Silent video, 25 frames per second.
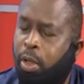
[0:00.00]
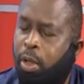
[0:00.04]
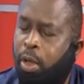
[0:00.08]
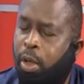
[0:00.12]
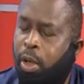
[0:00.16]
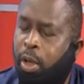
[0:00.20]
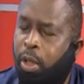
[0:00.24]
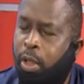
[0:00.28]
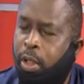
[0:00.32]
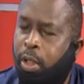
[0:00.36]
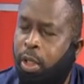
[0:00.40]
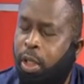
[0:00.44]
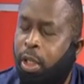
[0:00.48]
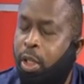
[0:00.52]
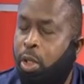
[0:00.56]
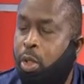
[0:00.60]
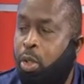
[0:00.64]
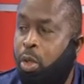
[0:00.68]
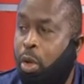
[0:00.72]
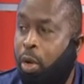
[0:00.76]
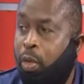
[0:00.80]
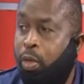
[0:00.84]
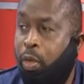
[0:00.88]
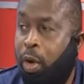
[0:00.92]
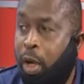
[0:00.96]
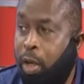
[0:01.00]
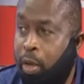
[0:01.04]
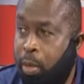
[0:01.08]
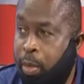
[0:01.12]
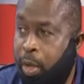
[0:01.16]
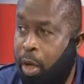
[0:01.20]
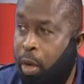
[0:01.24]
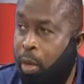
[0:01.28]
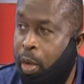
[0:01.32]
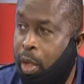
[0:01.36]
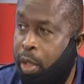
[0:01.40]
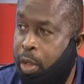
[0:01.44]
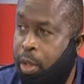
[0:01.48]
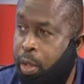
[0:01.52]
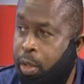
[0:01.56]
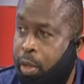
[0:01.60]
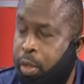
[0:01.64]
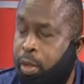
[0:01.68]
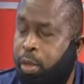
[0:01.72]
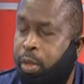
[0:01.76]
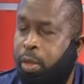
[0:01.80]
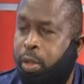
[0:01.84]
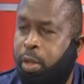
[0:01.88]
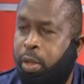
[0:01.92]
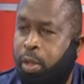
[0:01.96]
on issue of
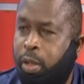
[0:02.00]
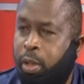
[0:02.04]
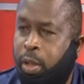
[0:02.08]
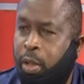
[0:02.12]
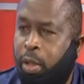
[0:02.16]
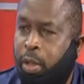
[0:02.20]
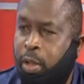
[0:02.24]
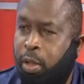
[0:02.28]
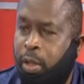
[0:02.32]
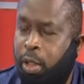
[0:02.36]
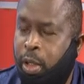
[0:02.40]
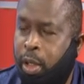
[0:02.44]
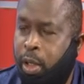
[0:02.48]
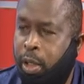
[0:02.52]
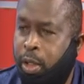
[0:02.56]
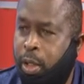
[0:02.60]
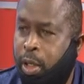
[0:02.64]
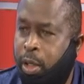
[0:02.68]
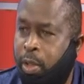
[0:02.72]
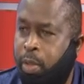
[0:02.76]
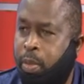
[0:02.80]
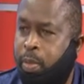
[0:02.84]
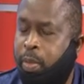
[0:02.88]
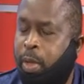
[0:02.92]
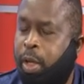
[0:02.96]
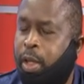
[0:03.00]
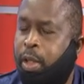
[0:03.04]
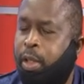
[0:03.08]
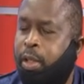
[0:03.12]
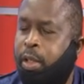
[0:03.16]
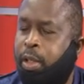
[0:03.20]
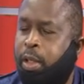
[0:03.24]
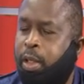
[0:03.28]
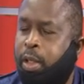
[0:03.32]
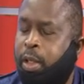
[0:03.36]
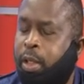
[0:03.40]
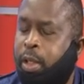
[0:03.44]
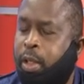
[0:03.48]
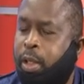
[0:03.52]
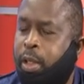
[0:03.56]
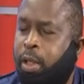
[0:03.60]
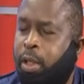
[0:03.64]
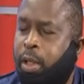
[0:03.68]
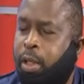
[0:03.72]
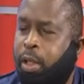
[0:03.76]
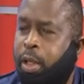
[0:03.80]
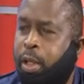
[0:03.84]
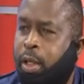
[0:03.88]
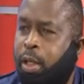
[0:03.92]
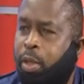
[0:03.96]
remuneration on the inducement,
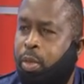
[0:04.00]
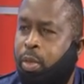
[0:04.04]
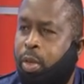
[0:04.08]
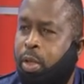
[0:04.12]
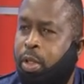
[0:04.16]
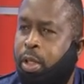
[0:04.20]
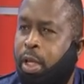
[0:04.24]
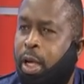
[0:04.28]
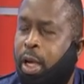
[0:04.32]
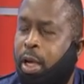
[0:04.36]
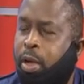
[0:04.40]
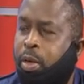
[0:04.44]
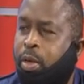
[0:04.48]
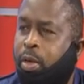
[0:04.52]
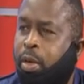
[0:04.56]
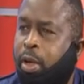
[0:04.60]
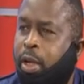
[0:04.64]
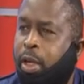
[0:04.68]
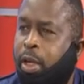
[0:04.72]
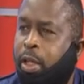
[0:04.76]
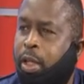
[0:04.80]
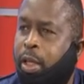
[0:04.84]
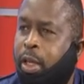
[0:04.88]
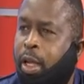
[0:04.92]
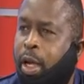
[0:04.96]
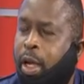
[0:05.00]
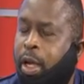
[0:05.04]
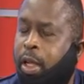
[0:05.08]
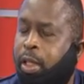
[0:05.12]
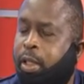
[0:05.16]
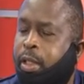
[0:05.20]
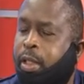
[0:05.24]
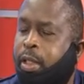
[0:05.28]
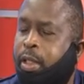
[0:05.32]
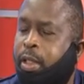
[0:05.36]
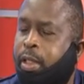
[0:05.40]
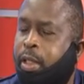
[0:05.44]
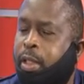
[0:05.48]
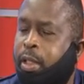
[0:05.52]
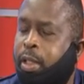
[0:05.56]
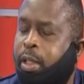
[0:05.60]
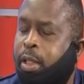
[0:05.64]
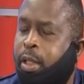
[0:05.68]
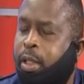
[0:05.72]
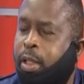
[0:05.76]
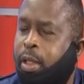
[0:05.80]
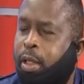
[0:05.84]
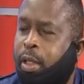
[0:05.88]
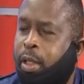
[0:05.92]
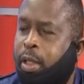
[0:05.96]
it was agreed that
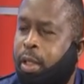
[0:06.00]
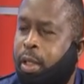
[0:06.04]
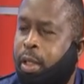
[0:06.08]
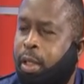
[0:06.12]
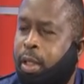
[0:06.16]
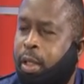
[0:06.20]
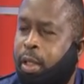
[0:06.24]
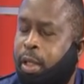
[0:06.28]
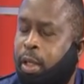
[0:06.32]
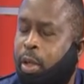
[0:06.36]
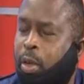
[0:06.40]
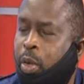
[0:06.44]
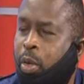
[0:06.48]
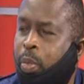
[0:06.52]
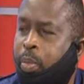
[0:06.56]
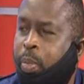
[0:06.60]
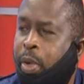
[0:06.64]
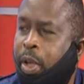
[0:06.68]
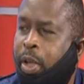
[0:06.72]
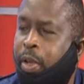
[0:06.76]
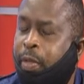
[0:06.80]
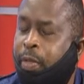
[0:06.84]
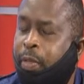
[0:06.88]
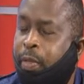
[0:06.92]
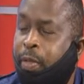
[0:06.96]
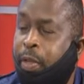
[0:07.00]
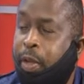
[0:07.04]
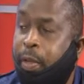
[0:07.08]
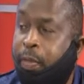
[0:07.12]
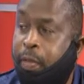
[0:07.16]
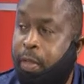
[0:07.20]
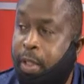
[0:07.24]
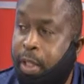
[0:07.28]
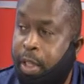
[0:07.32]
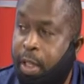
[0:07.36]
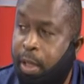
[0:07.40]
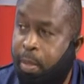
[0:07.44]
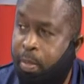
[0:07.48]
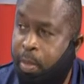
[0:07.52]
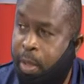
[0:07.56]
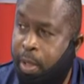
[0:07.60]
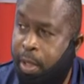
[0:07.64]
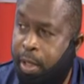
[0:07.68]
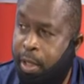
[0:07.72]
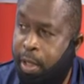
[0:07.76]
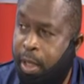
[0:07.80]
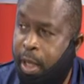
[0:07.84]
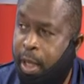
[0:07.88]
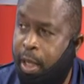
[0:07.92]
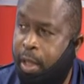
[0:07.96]
they will pay
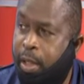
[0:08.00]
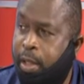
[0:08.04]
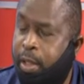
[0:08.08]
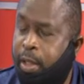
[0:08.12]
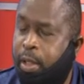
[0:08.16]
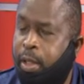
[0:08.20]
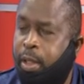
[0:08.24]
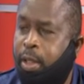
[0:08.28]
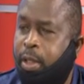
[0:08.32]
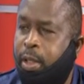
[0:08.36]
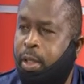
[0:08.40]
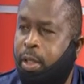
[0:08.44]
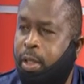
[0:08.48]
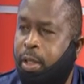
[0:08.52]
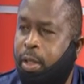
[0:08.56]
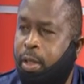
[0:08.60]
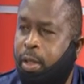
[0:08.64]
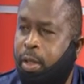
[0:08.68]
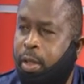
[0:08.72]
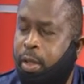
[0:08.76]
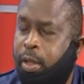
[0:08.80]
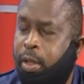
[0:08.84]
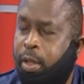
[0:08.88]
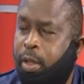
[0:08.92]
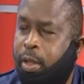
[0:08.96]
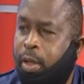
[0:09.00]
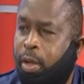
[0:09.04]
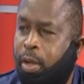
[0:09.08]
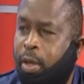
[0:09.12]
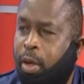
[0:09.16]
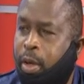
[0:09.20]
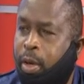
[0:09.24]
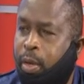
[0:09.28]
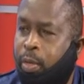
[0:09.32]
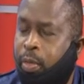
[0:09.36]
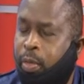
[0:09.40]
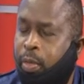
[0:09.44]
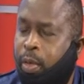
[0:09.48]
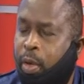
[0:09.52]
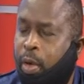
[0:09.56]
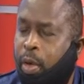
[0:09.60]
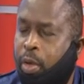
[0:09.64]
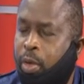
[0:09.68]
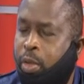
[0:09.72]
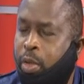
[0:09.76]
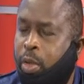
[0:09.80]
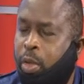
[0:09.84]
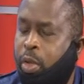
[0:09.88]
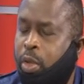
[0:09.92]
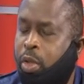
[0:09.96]
50% for
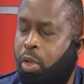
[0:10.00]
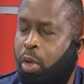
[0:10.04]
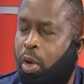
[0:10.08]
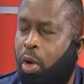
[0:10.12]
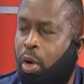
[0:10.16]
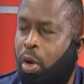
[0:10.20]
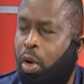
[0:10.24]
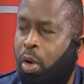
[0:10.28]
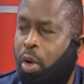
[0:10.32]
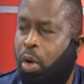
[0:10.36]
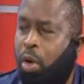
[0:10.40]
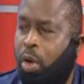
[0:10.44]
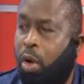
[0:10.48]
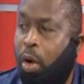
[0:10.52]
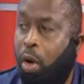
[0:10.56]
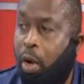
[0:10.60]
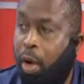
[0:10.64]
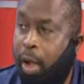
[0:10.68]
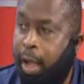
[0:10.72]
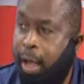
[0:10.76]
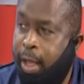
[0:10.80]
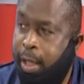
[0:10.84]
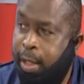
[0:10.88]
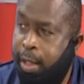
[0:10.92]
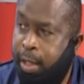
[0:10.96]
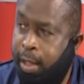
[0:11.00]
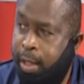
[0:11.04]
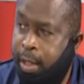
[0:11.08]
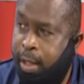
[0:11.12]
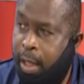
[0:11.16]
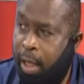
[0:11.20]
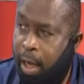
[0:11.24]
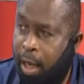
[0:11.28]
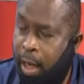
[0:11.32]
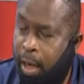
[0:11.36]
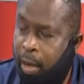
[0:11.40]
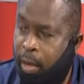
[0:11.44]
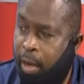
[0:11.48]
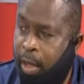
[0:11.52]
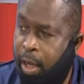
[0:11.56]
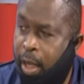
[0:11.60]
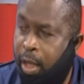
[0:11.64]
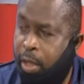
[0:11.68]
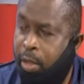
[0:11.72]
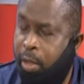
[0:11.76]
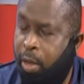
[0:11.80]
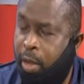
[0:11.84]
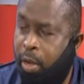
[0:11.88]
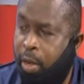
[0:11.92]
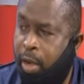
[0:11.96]
those on current salary.
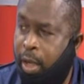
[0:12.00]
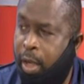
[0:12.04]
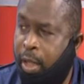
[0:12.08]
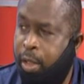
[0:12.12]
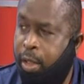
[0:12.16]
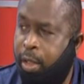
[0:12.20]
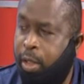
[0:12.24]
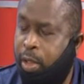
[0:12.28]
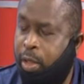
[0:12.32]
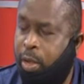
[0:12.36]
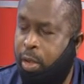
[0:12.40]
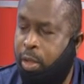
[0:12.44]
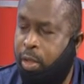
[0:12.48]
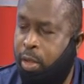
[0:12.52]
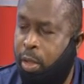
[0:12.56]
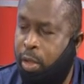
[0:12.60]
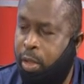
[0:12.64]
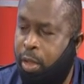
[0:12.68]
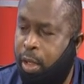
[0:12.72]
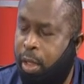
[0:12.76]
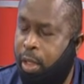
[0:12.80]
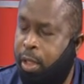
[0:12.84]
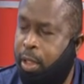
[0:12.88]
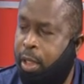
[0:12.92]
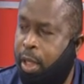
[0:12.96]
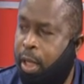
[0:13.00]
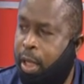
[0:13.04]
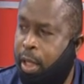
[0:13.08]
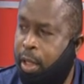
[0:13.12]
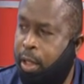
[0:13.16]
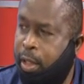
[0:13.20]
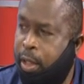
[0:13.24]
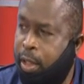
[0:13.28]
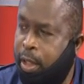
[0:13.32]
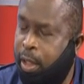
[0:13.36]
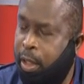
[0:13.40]
That's current is consolidated,